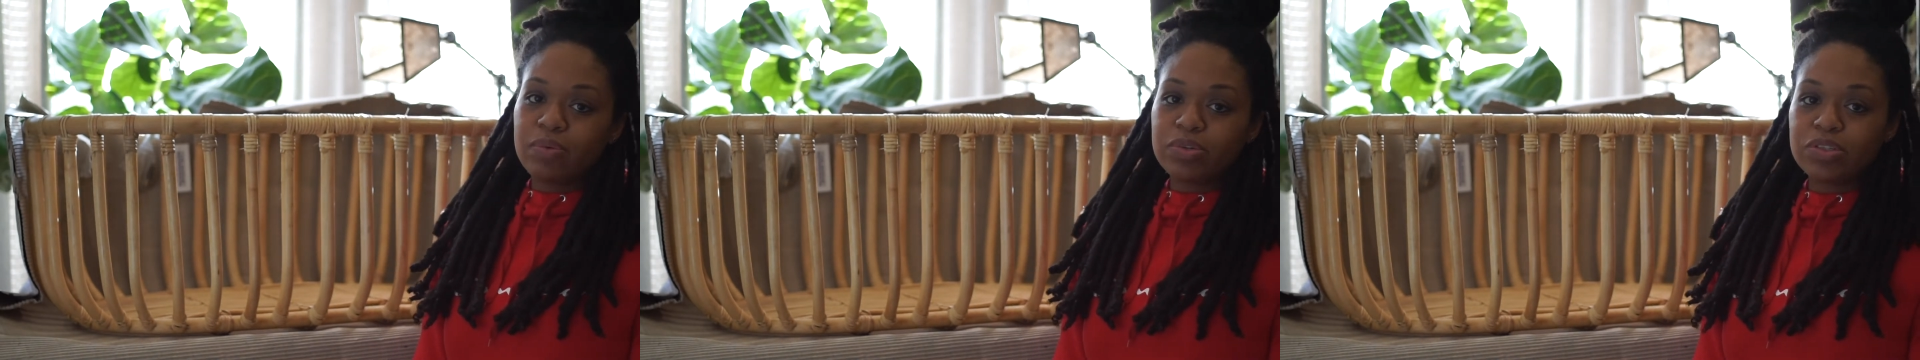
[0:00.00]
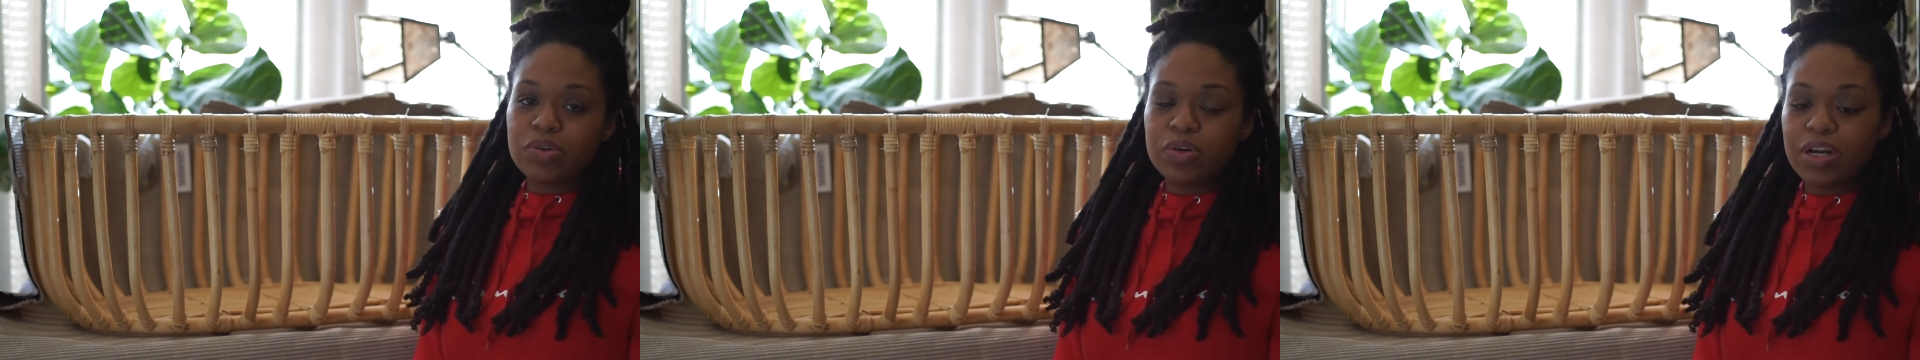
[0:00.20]

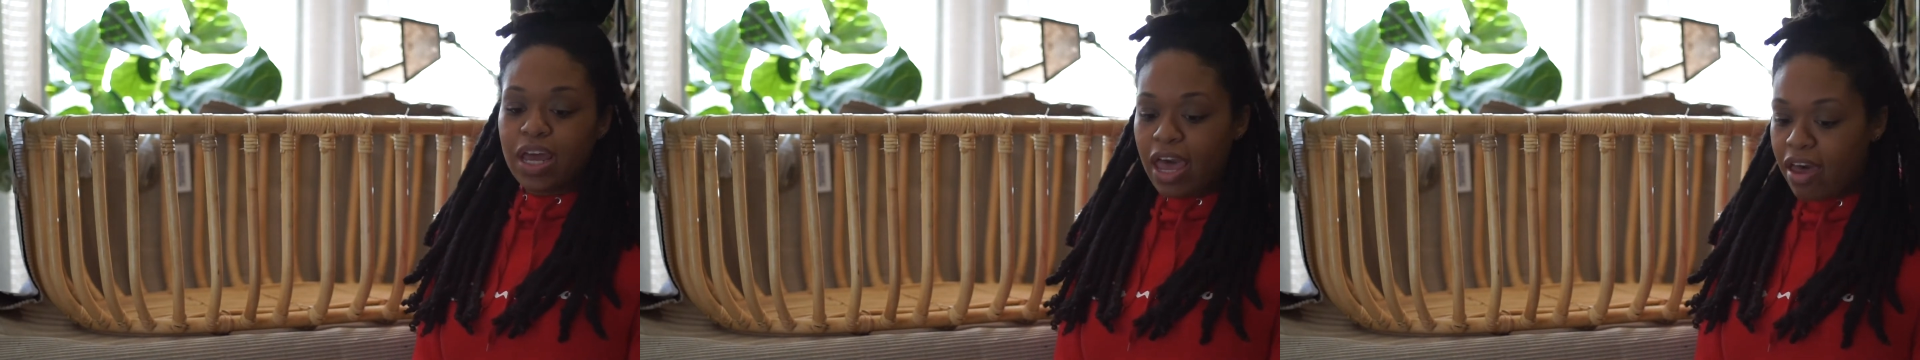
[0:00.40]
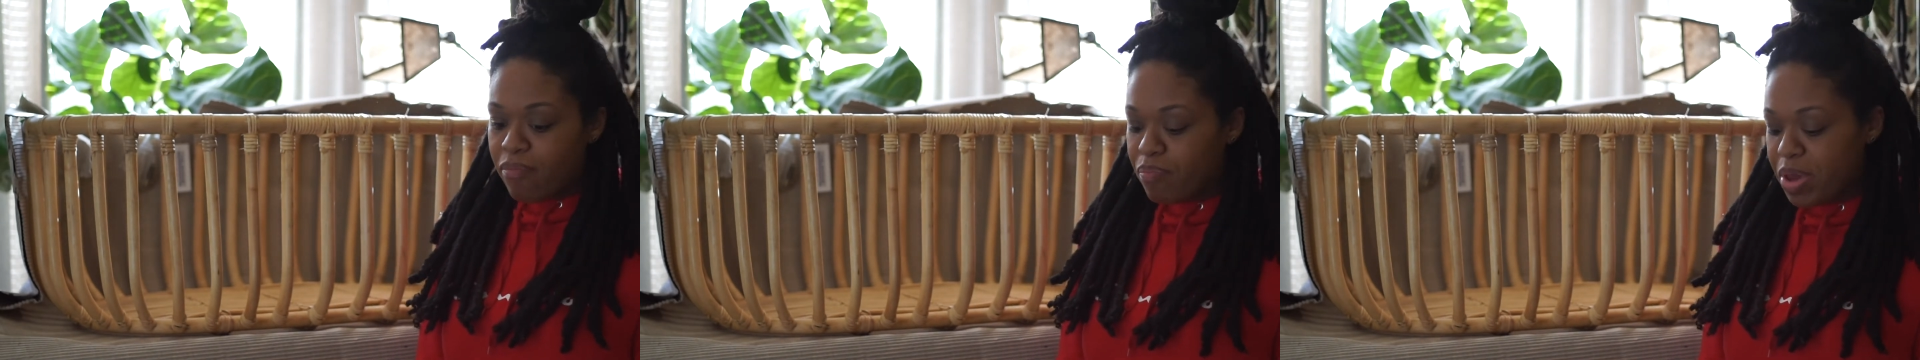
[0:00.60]
was going to
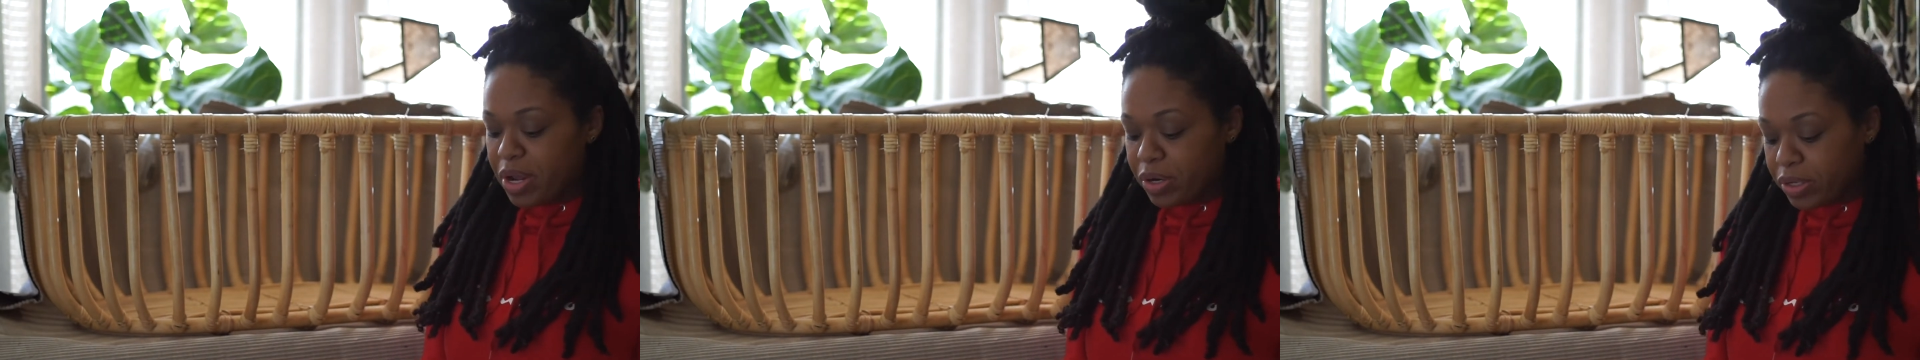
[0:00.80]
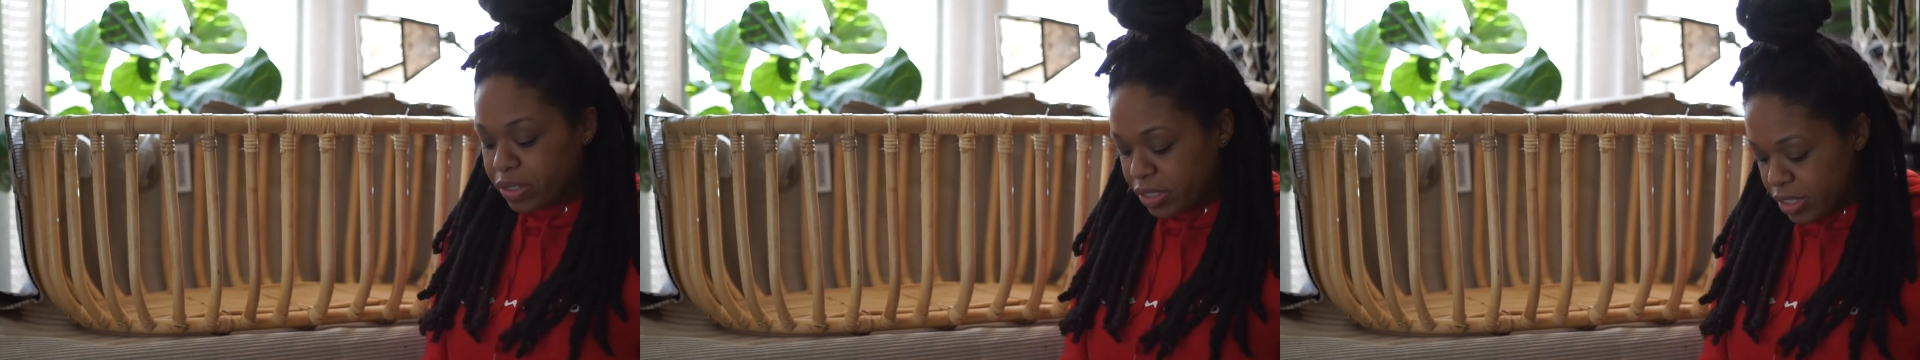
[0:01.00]
have
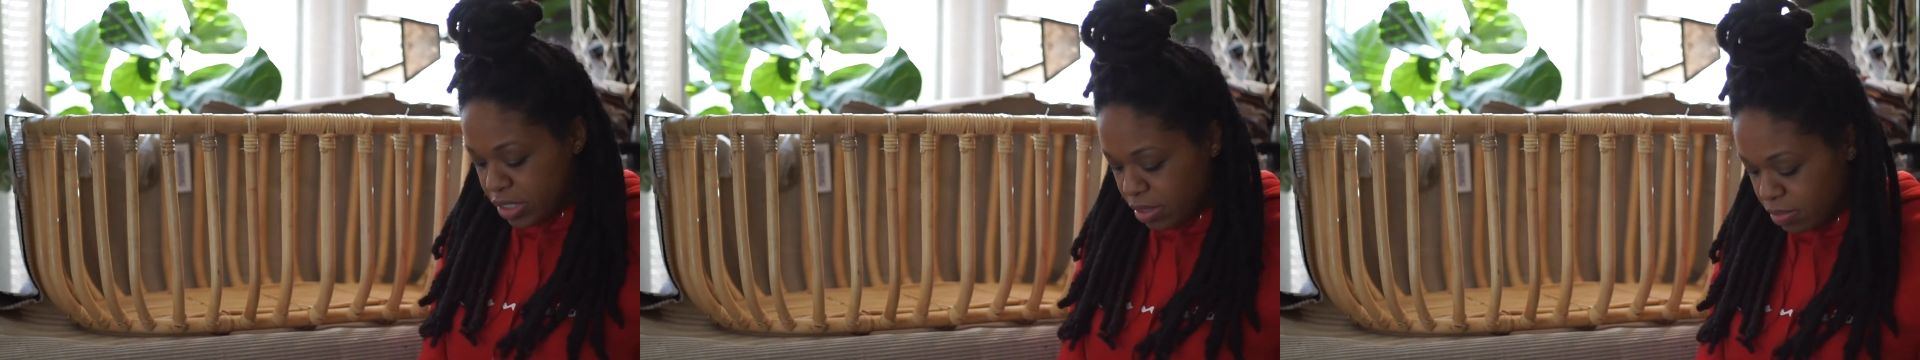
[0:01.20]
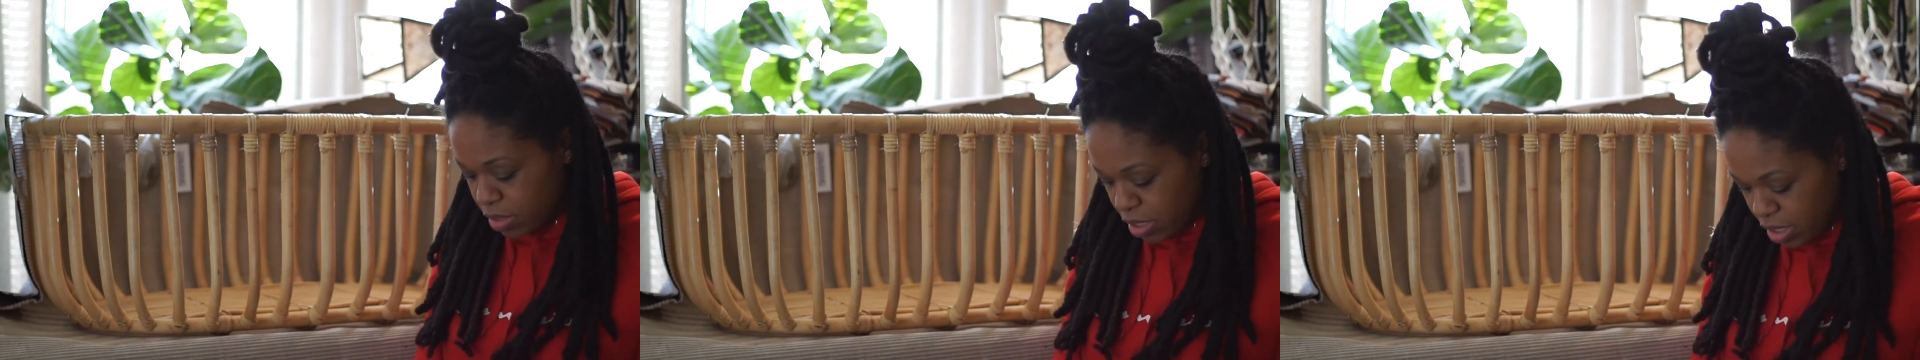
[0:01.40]
metal or
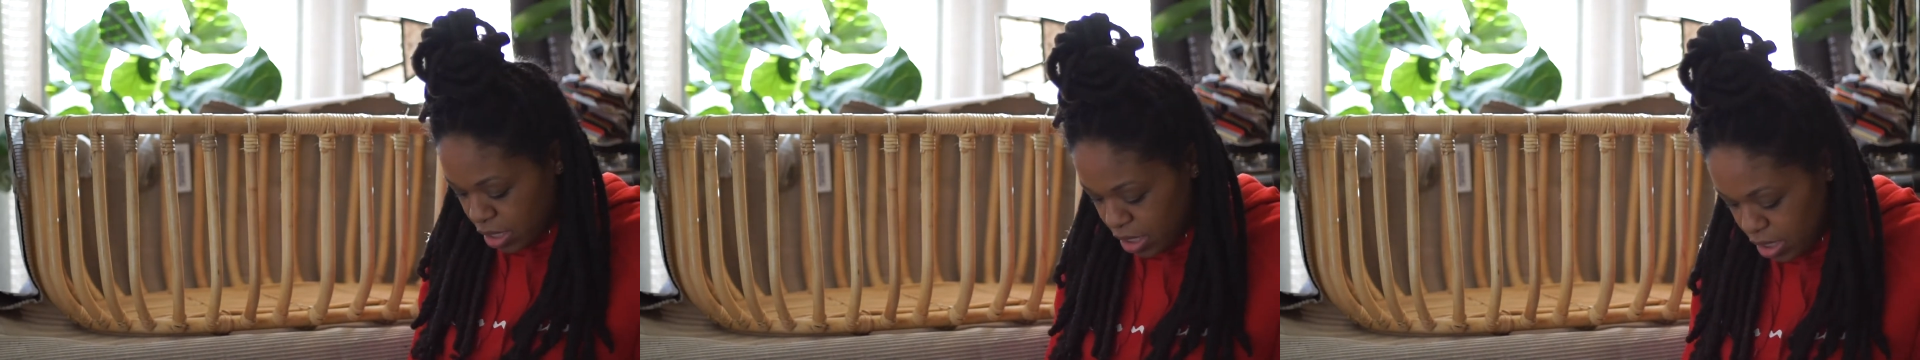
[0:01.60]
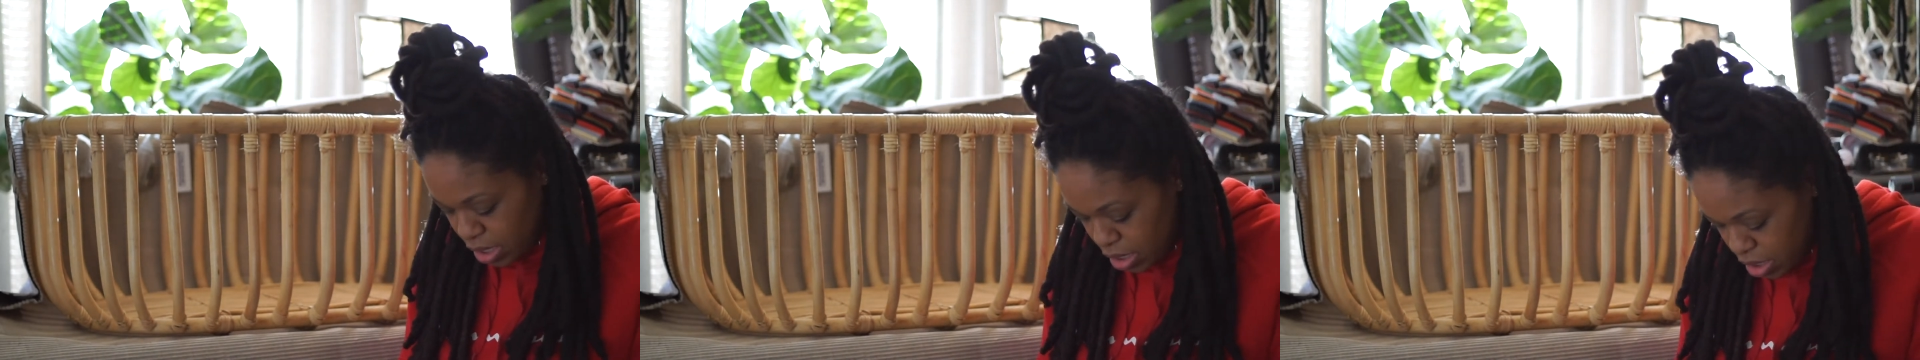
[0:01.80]
something
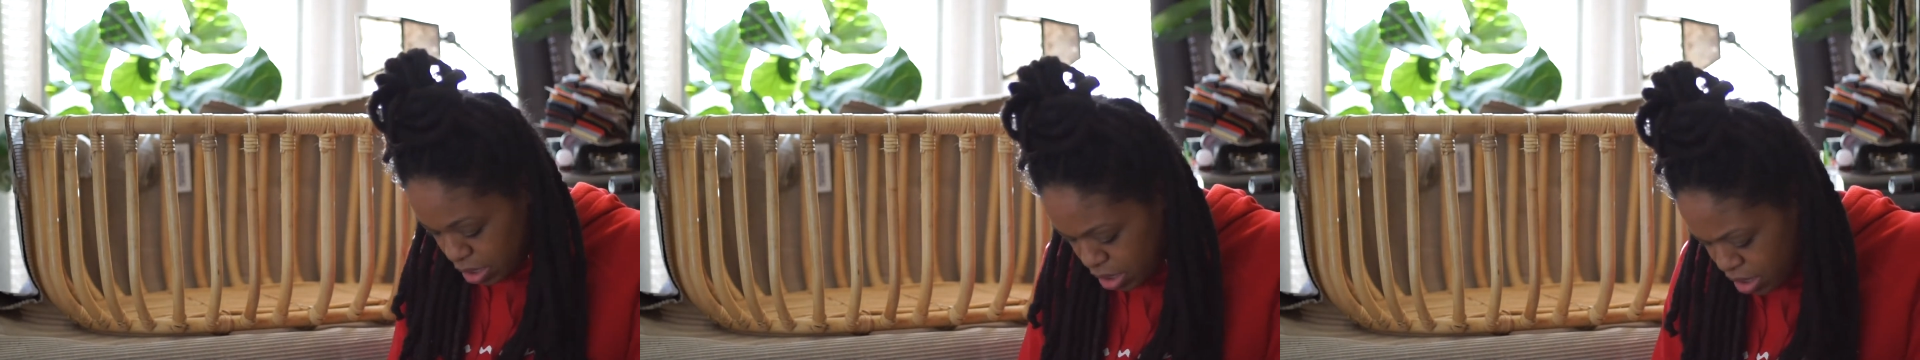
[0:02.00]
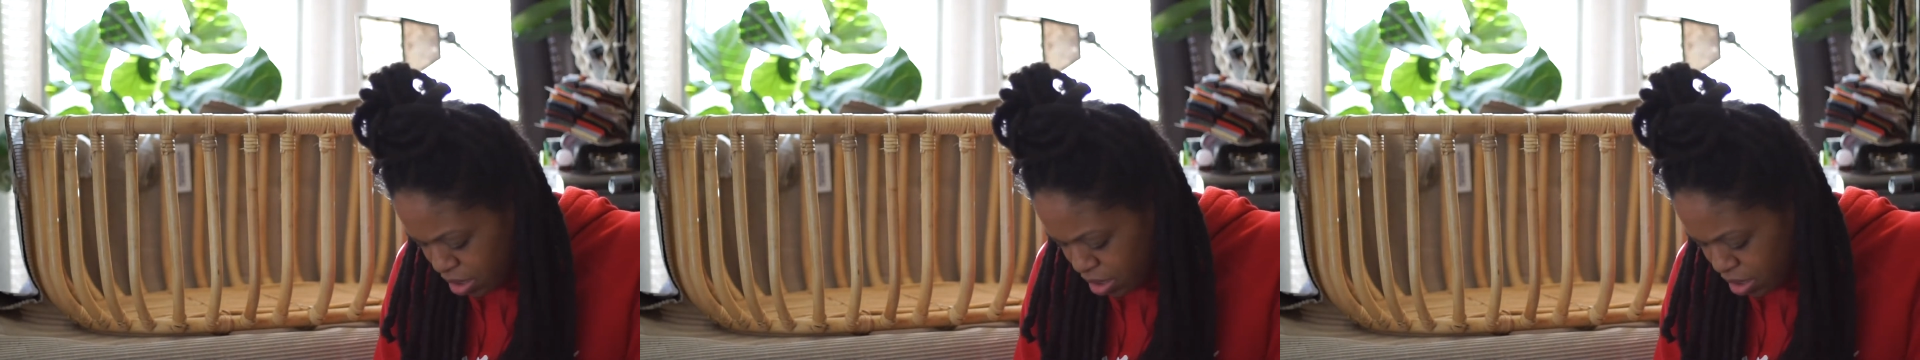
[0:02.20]
in it.